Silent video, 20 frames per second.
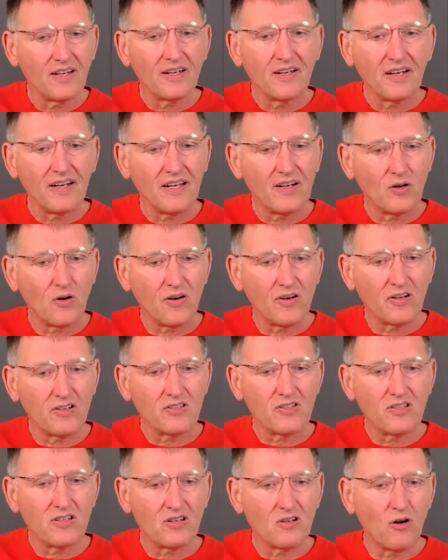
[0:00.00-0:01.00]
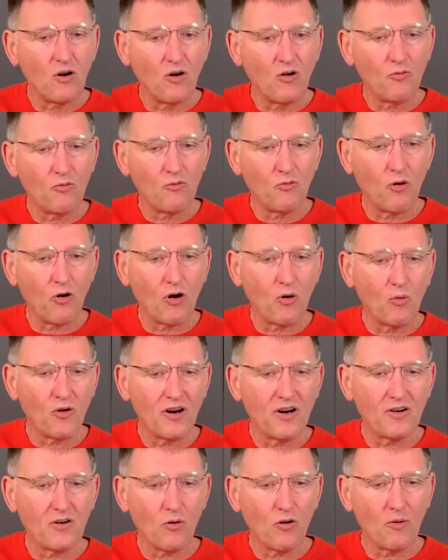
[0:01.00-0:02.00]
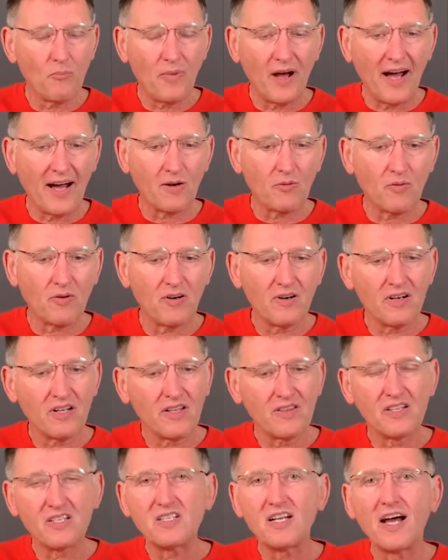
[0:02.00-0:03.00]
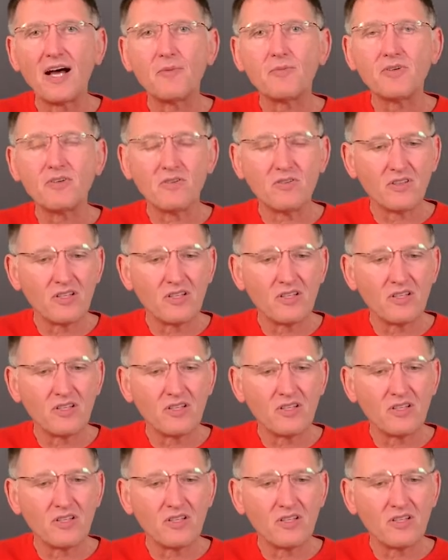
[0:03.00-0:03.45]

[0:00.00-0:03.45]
in order to go forward or backward in the chapter